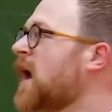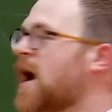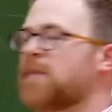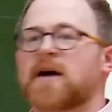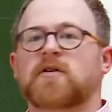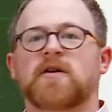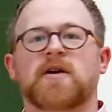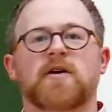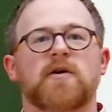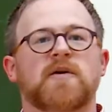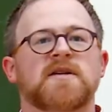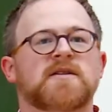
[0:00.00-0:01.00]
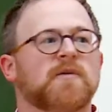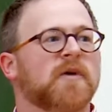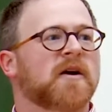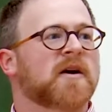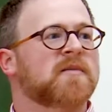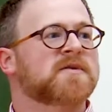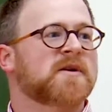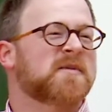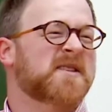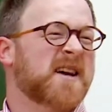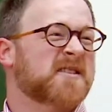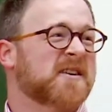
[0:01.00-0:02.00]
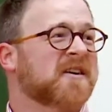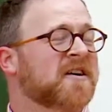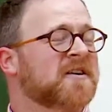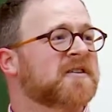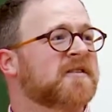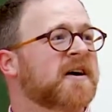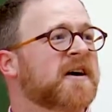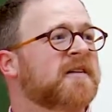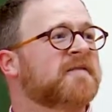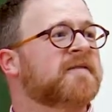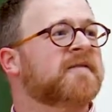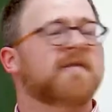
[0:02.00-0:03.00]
I'm not going to go into where it comes from. It's actually hard to derive.